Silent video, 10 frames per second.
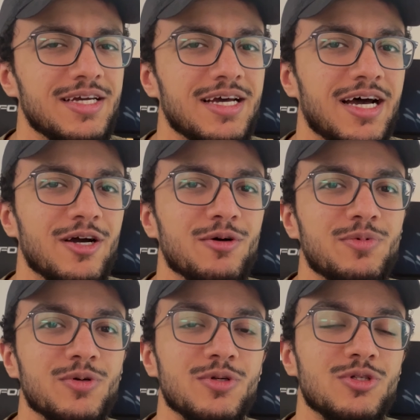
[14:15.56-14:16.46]
I hope
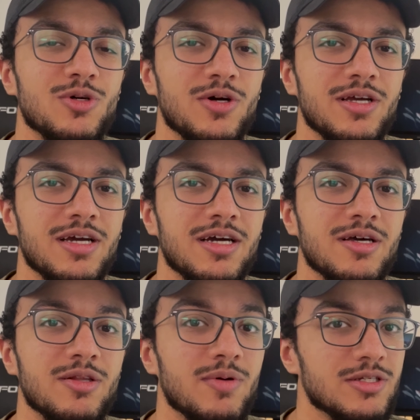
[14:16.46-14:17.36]
you enjoy
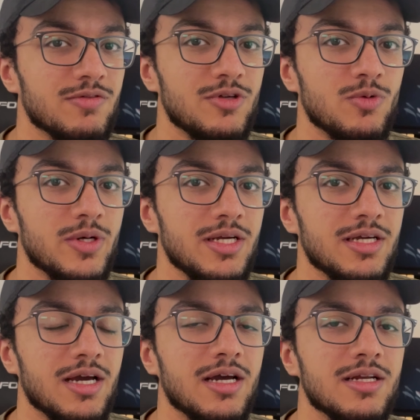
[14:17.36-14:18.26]
the rest of your
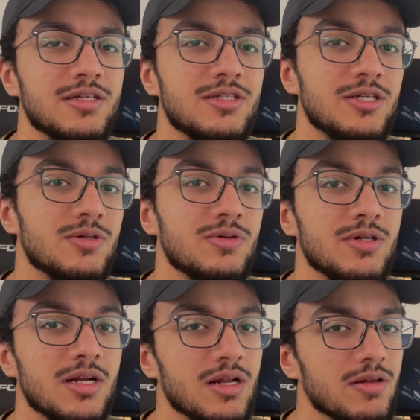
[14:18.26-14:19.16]
week, and see you
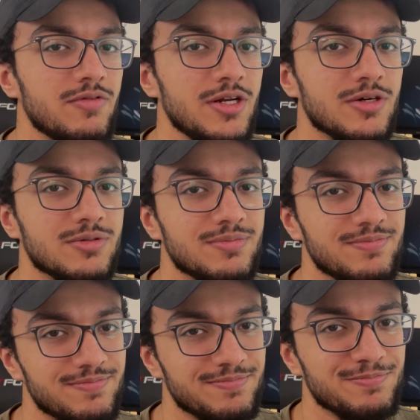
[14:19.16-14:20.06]
in another video.
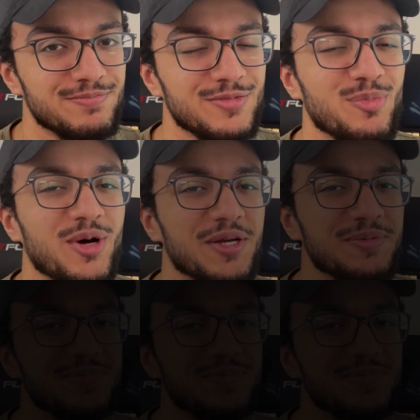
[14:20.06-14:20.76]
Bye.